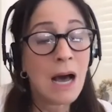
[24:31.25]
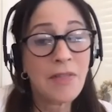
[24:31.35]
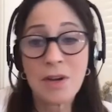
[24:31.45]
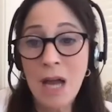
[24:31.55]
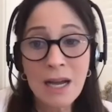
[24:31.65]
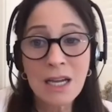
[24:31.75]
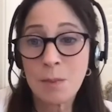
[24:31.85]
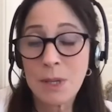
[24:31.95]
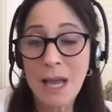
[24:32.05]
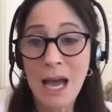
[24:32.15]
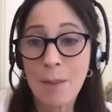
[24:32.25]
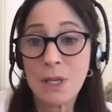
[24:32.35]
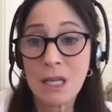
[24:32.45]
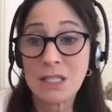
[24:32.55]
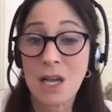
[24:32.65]
They're not going to be happy
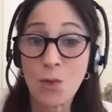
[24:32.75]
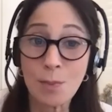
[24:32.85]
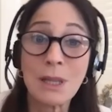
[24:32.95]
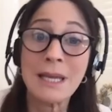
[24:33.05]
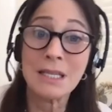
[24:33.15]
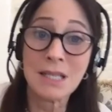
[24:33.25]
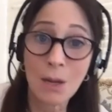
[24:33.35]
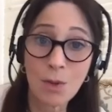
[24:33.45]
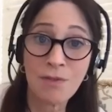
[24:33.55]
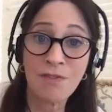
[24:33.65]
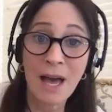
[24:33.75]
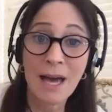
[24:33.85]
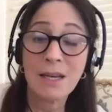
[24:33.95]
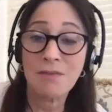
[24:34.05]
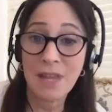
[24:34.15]
unless I replace that with fat
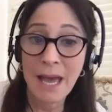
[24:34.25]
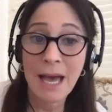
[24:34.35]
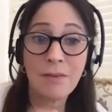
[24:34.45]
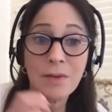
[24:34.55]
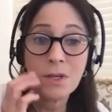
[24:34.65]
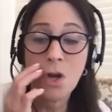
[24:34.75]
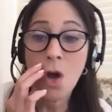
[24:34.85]
if they have it.